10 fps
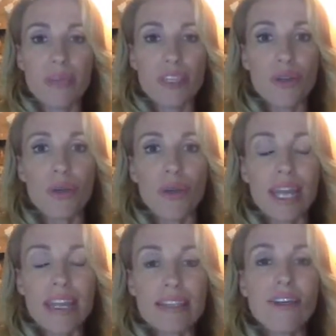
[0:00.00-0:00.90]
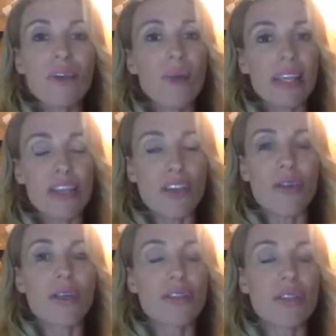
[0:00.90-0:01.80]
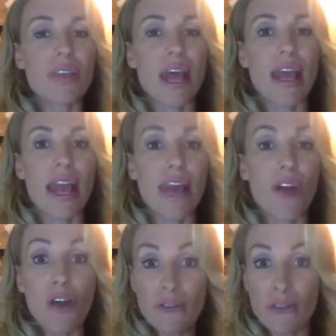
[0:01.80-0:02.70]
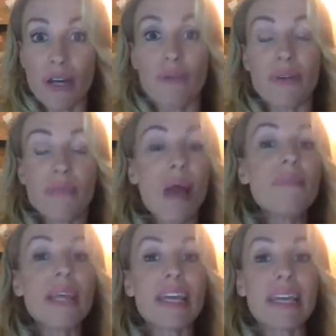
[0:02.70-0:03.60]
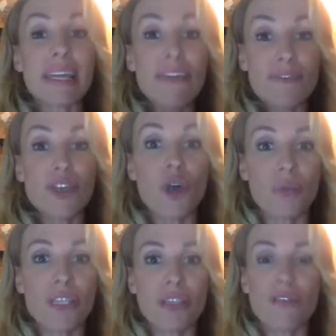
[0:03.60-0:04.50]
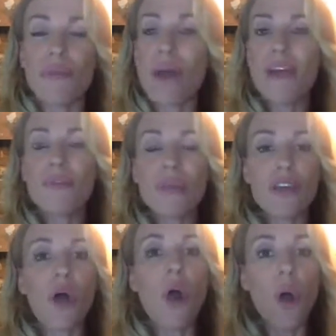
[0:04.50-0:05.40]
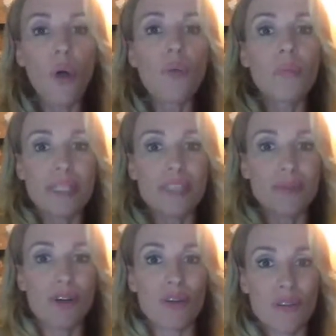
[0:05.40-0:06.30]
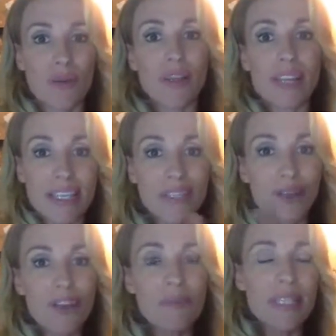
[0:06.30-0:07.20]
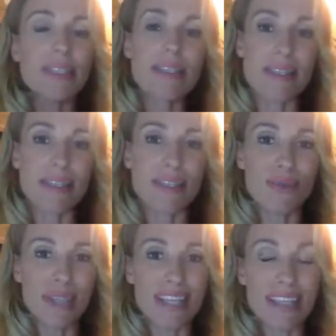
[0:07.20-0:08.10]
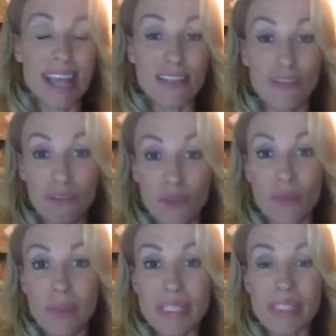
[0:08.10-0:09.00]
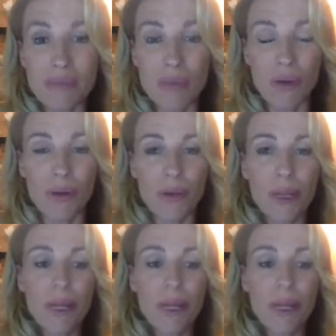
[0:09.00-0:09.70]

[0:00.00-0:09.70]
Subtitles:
So is there a way that you can do that and offer it? It might be a gift option. So it might not be your whole business model. So there's a lot of businesses doing this as a full business model.